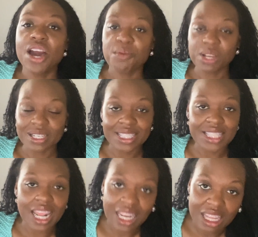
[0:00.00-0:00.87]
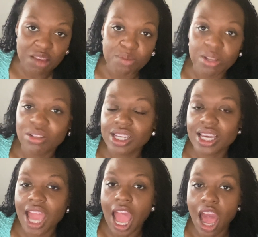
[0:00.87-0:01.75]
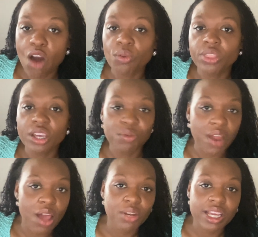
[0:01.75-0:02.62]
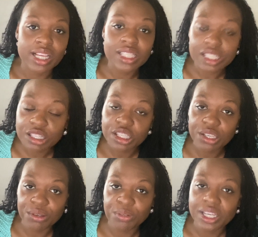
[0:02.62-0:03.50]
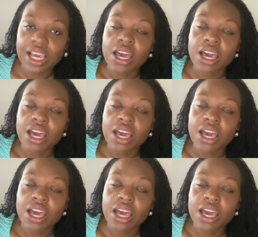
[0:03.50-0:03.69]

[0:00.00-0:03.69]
We are steadily building out the Crown Institute.